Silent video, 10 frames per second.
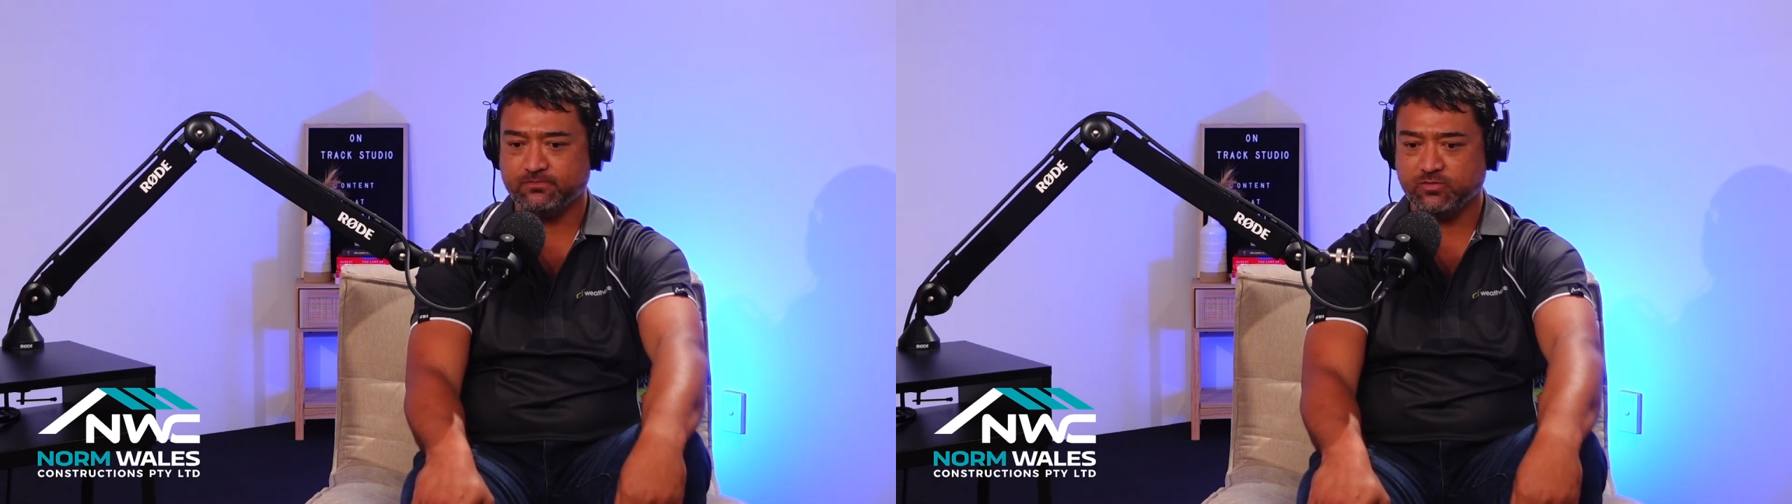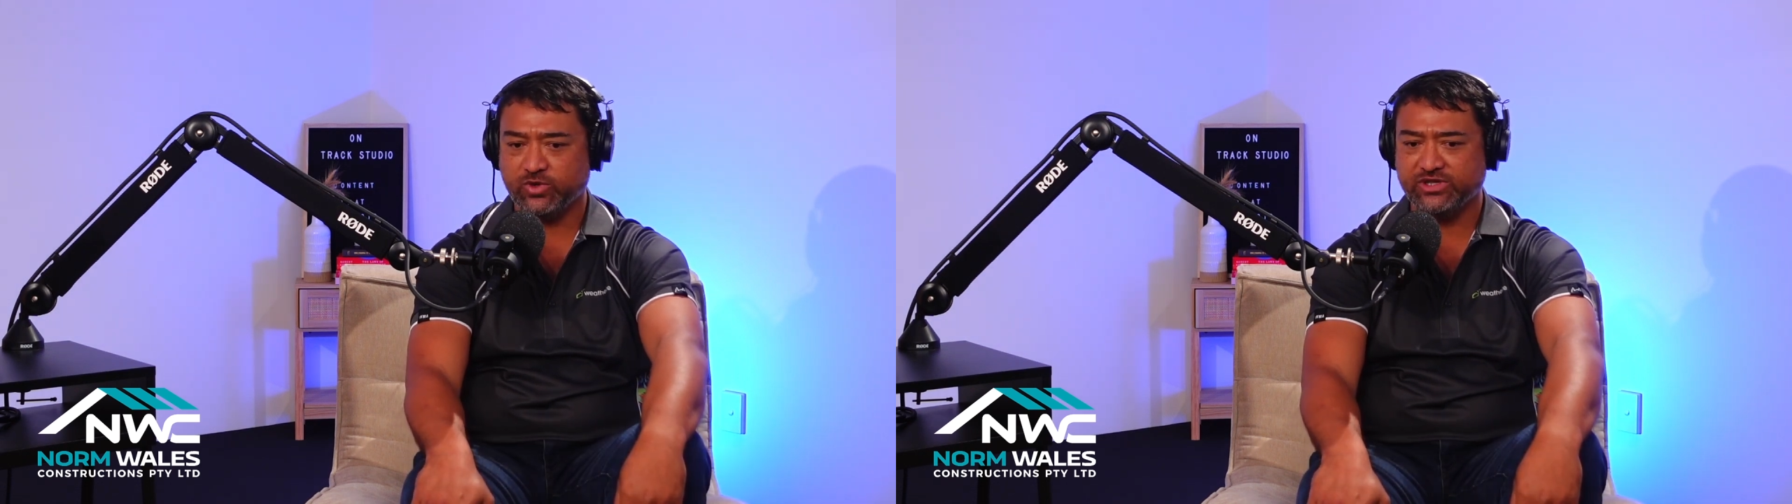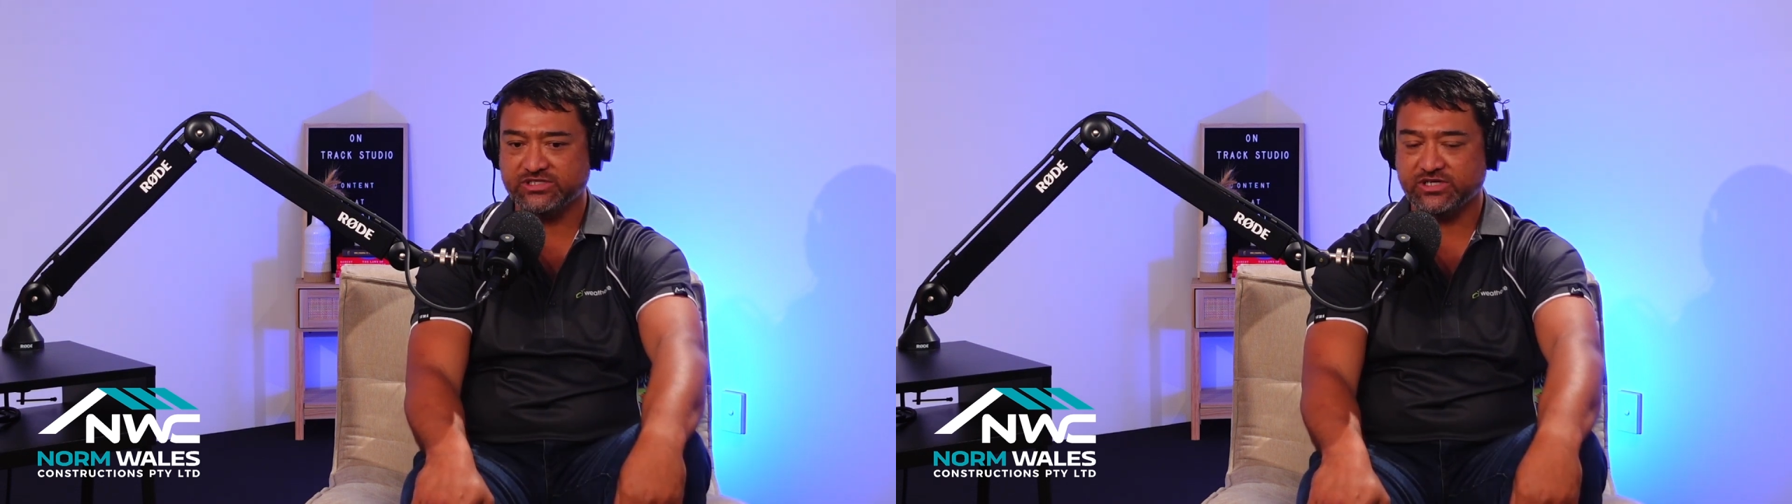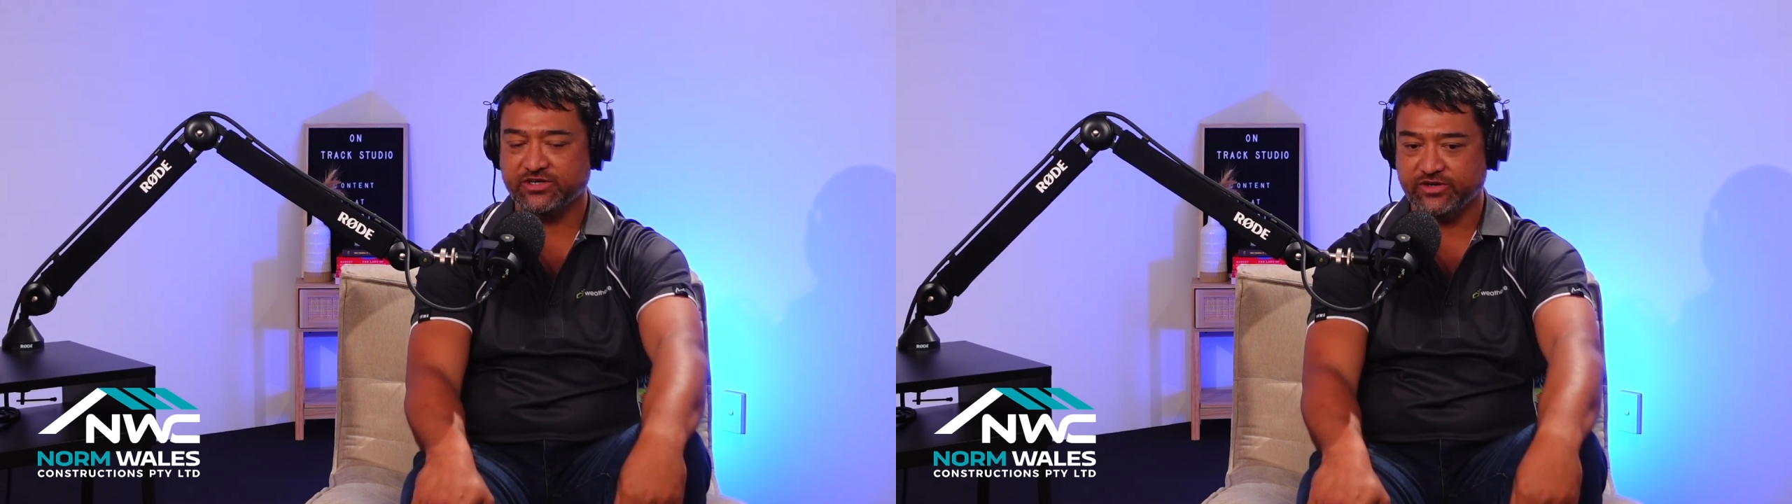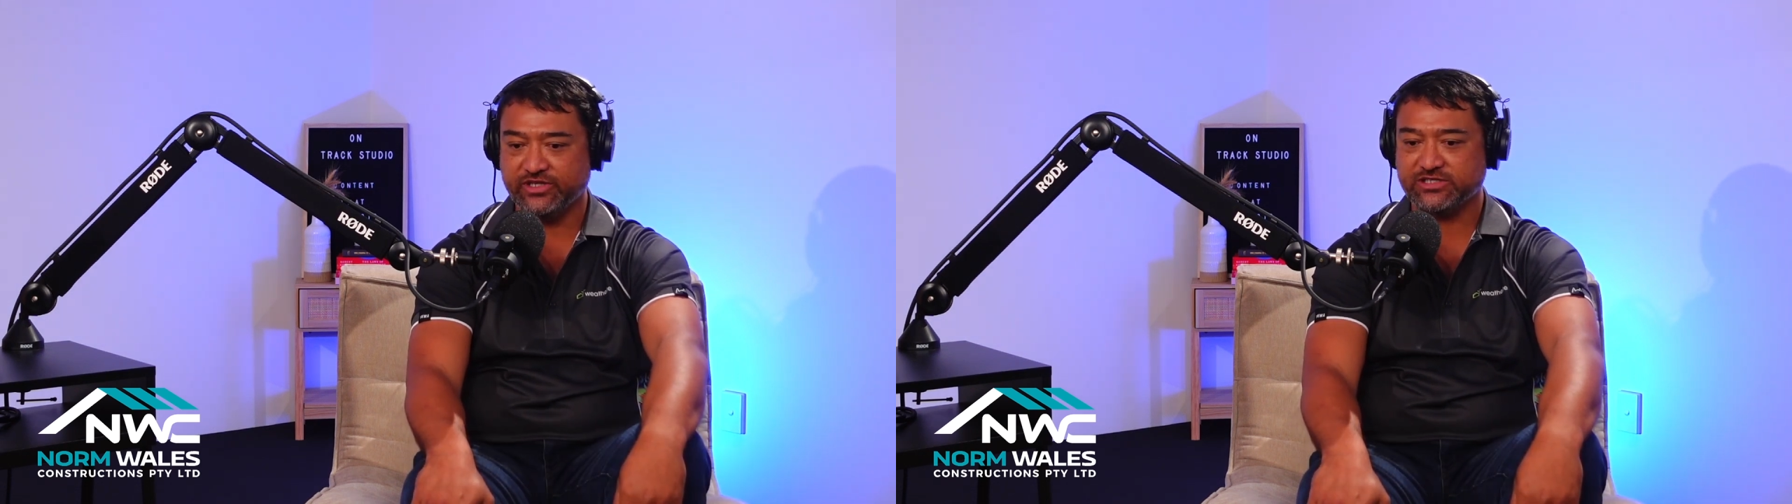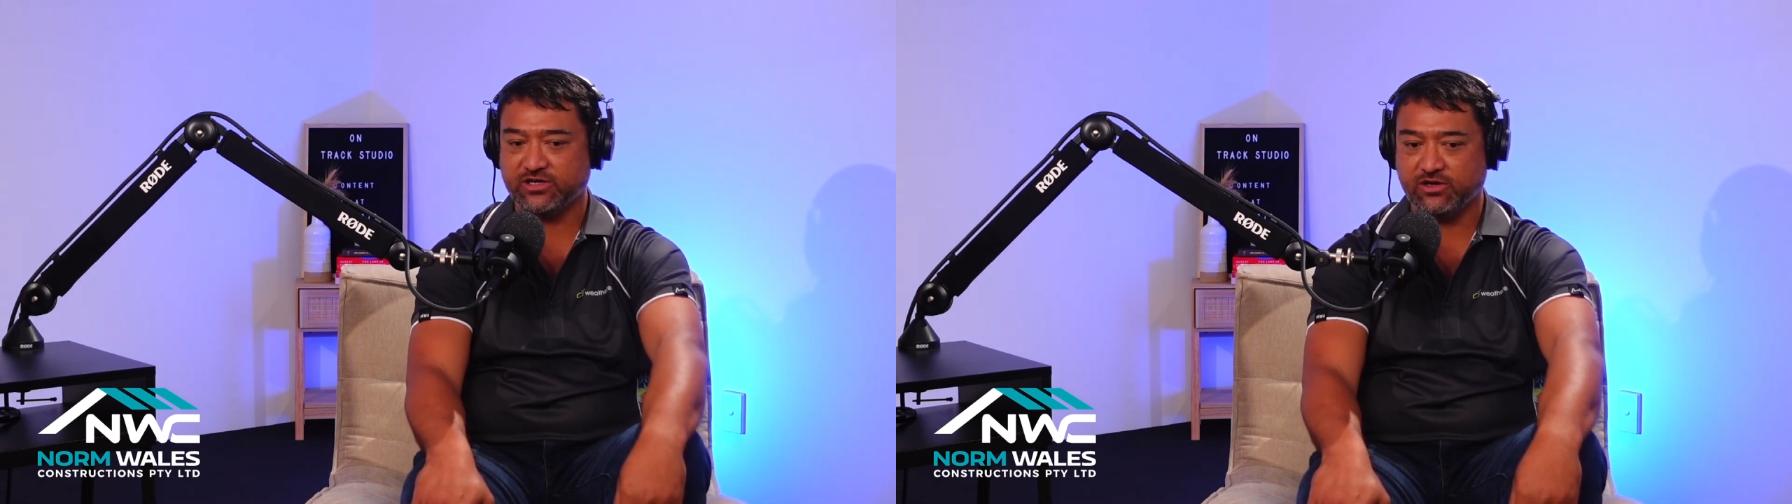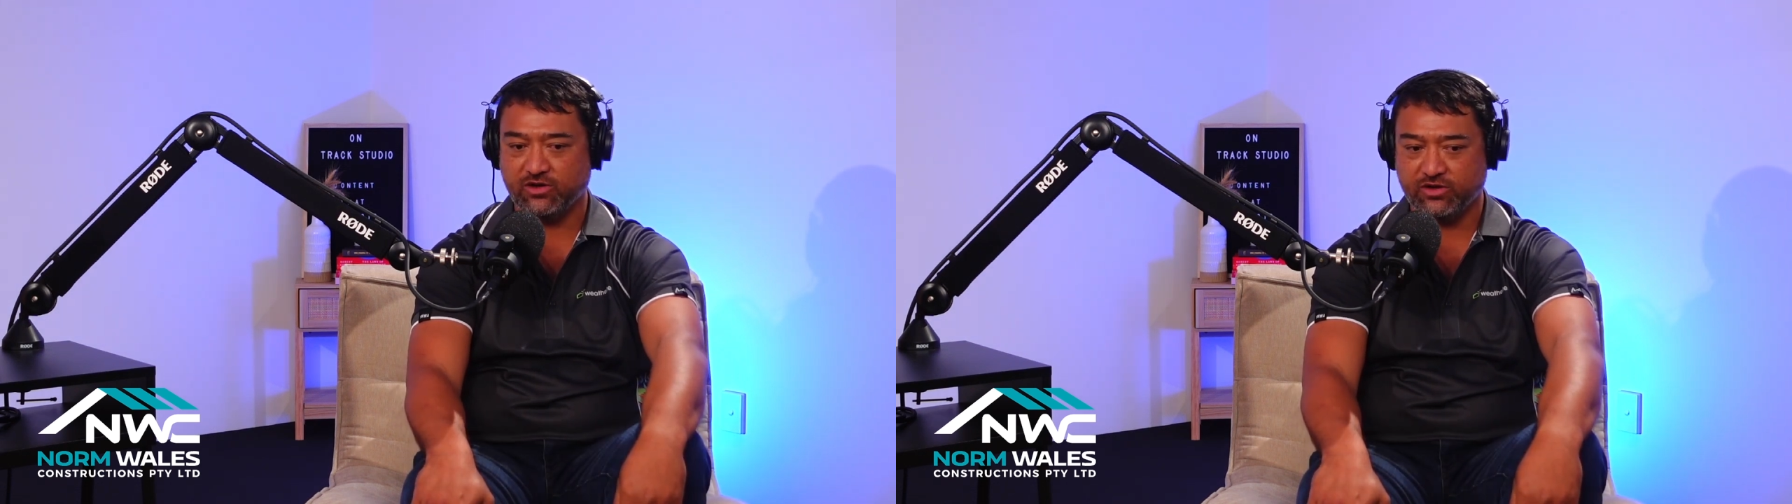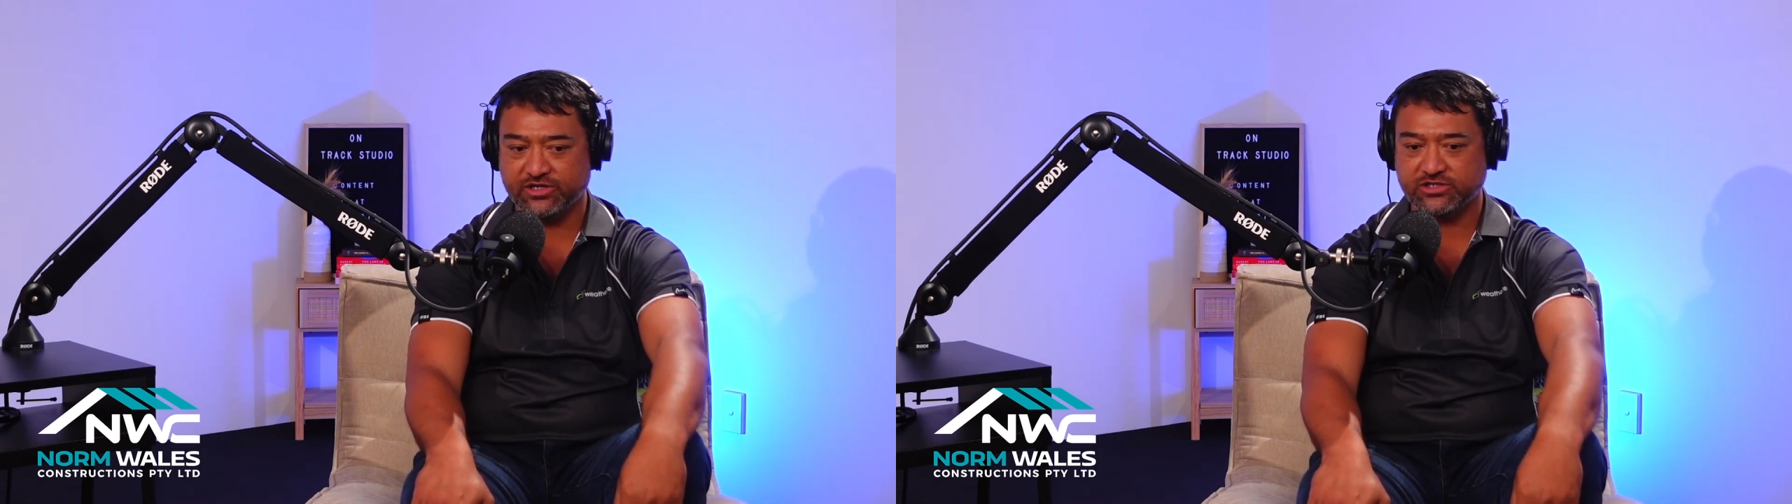when I know there's a
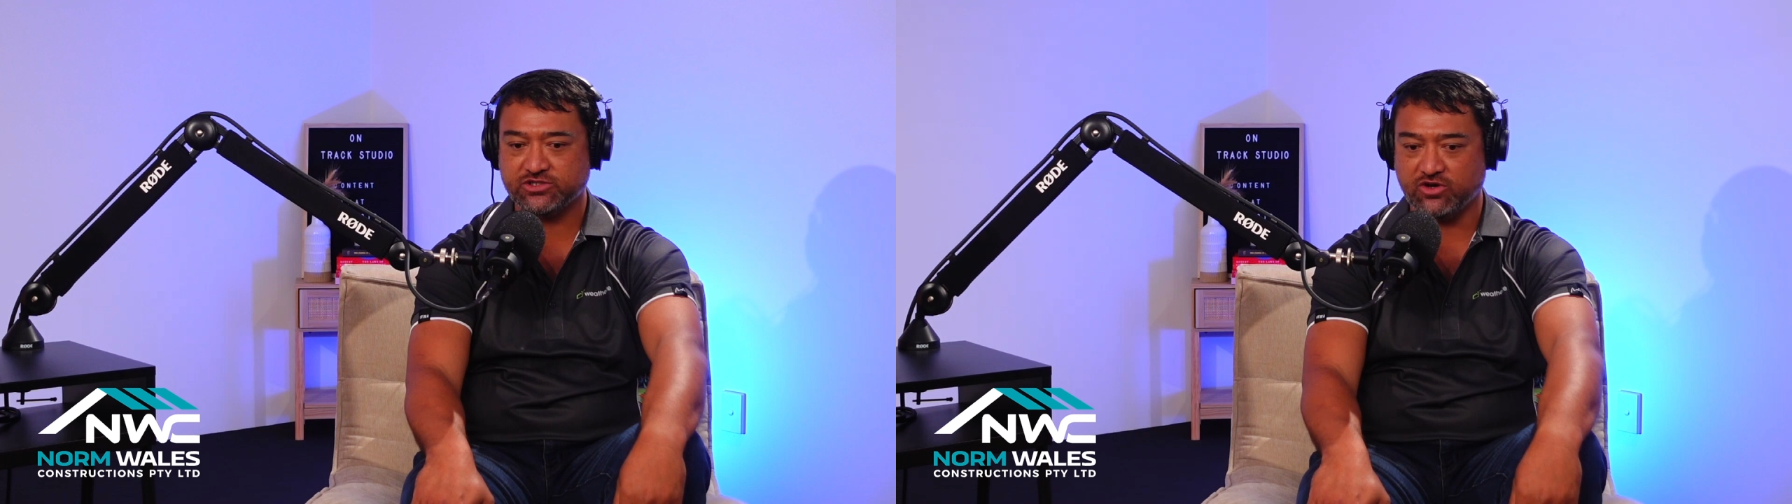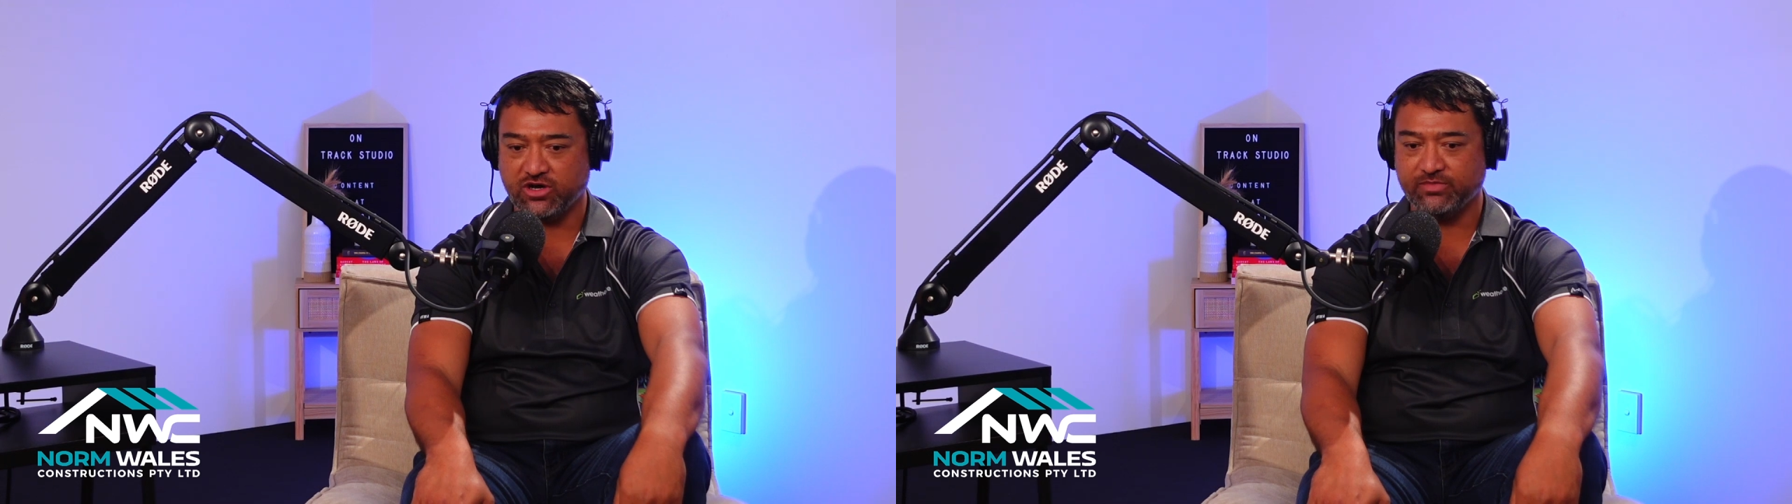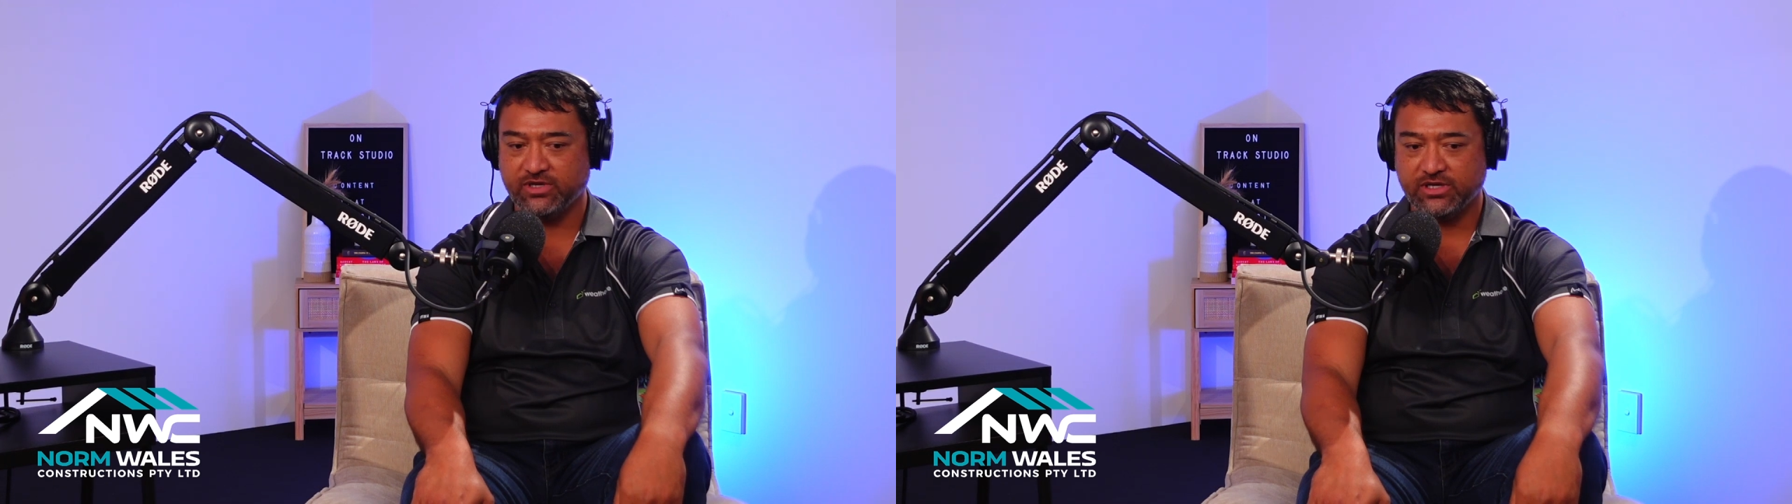lot of time